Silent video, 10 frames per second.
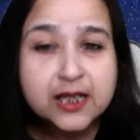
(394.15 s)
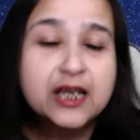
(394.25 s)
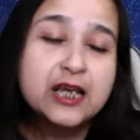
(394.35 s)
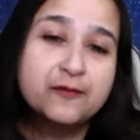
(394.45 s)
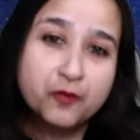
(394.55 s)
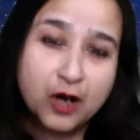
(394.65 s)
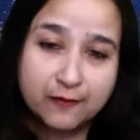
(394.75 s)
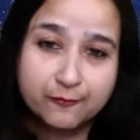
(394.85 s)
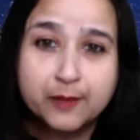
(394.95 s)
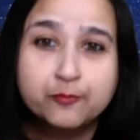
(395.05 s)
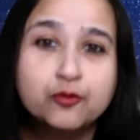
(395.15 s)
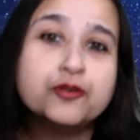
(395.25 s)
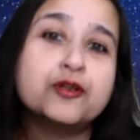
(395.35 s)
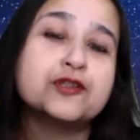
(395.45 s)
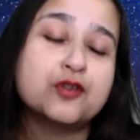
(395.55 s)
If you have my book, you
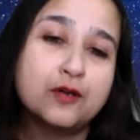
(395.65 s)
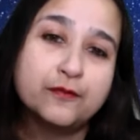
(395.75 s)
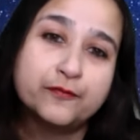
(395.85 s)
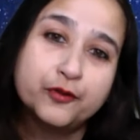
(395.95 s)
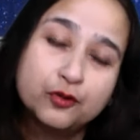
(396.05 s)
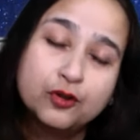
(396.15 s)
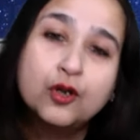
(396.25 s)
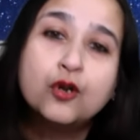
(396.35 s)
can solve a few